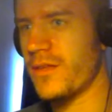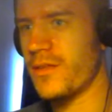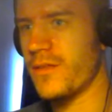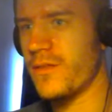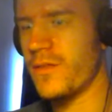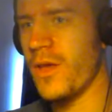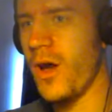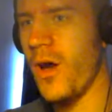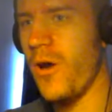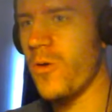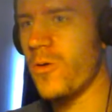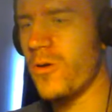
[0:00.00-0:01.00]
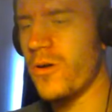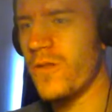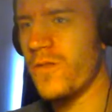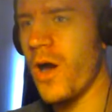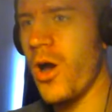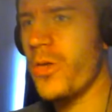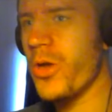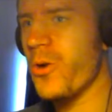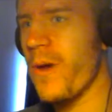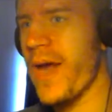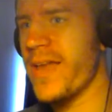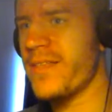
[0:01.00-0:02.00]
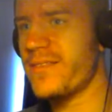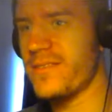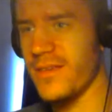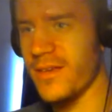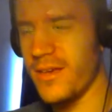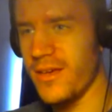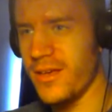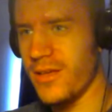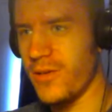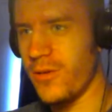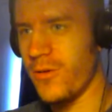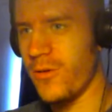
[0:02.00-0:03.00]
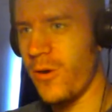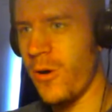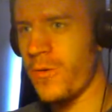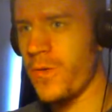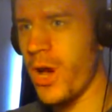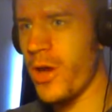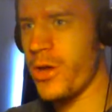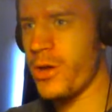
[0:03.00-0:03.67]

No! No, you ain't! Oh, no, you